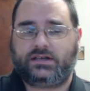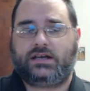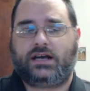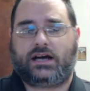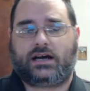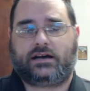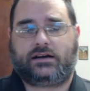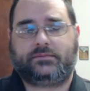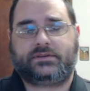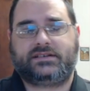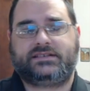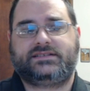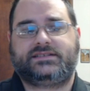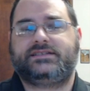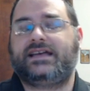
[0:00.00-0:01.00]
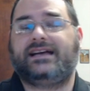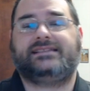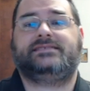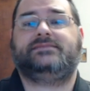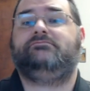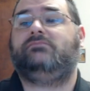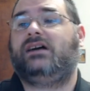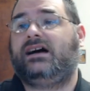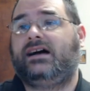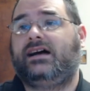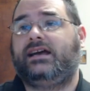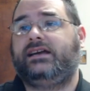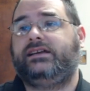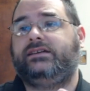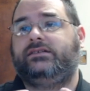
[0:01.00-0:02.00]
because um, that's
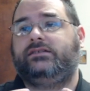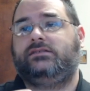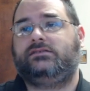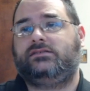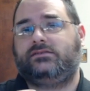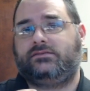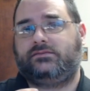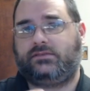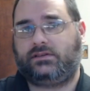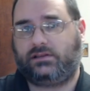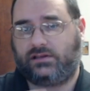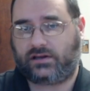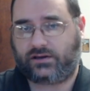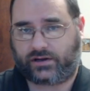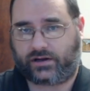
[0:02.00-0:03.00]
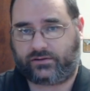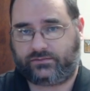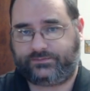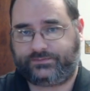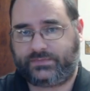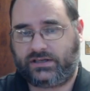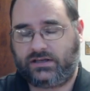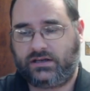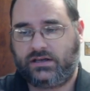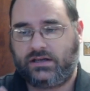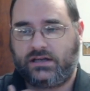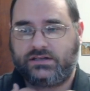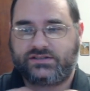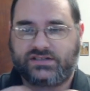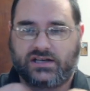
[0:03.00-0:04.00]
my logo.
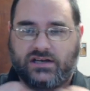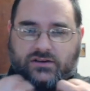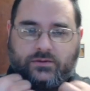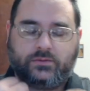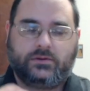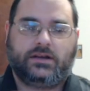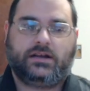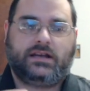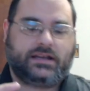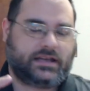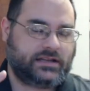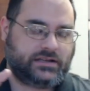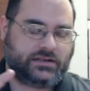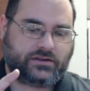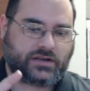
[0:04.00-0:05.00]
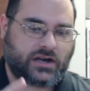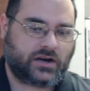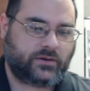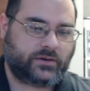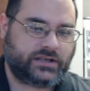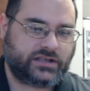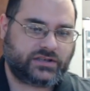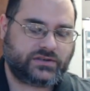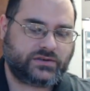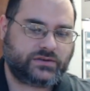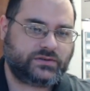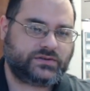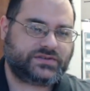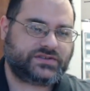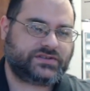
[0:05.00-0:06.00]
So can you go and
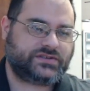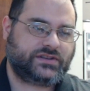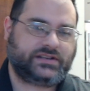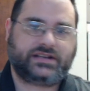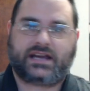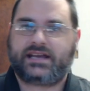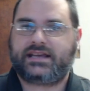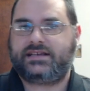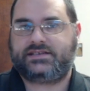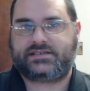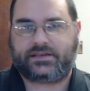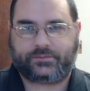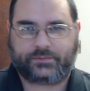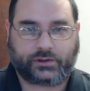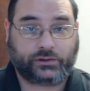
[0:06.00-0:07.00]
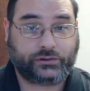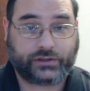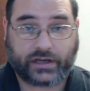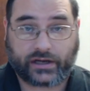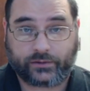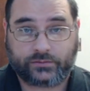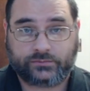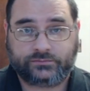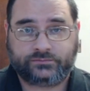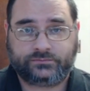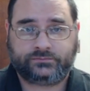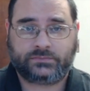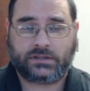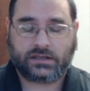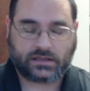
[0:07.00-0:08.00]
use the Nike symbol? No.
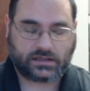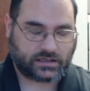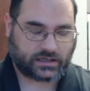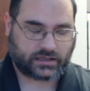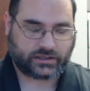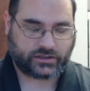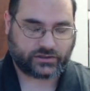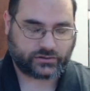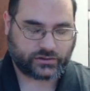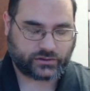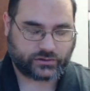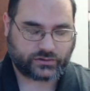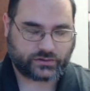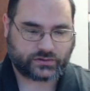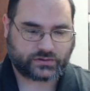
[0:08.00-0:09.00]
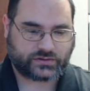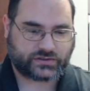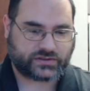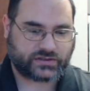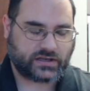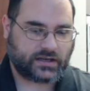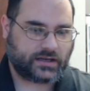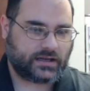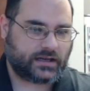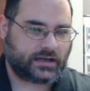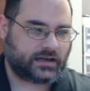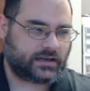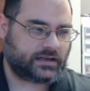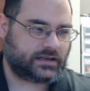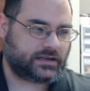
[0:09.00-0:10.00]
Can you use
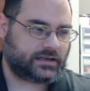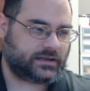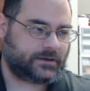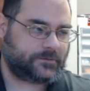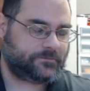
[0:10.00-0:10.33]
uh,